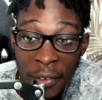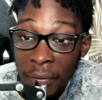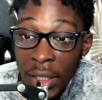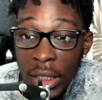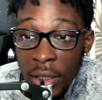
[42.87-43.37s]

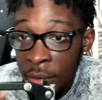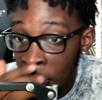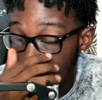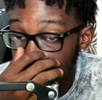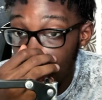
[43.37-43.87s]
15s
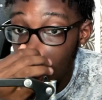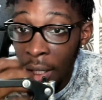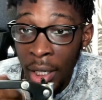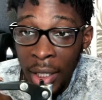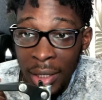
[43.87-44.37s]
maybe.
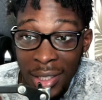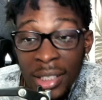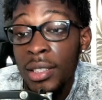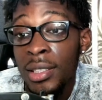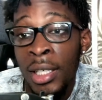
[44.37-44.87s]

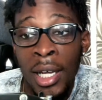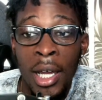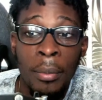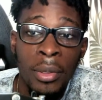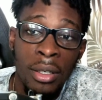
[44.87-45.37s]
This is gonna
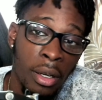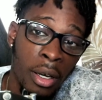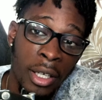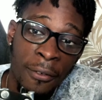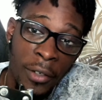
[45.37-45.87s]
happen a
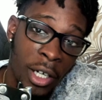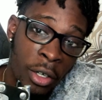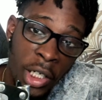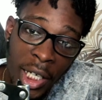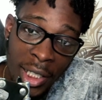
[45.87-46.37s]
lot. If it
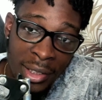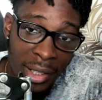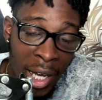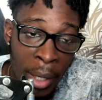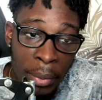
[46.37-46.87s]
already
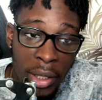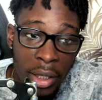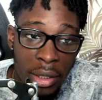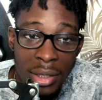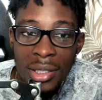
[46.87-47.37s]
isn't
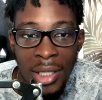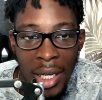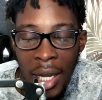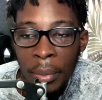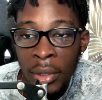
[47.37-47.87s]
happening, it's
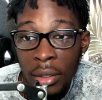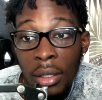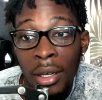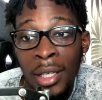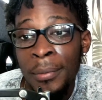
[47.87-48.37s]
gonna happen a
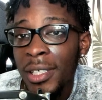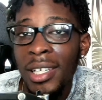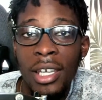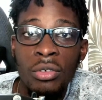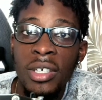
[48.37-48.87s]
lot. I'm gonna
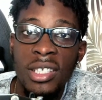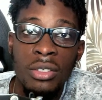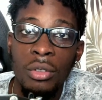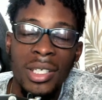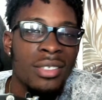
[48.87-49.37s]
let you
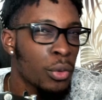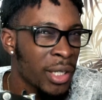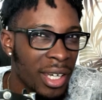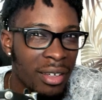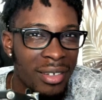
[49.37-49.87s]
guys know it's
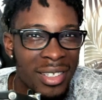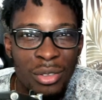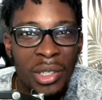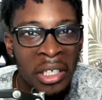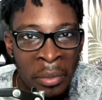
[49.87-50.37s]
okay. It's
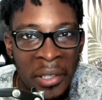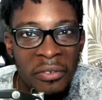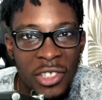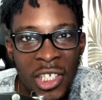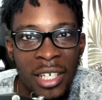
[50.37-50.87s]
okay to be
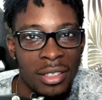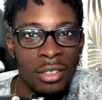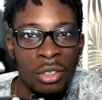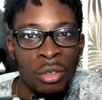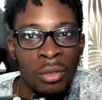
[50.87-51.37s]

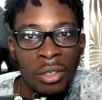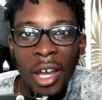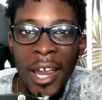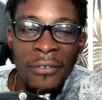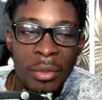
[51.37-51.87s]
rejected, you know.
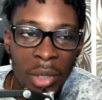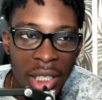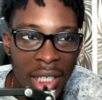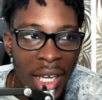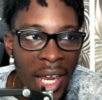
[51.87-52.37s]
Not
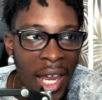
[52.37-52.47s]
everybody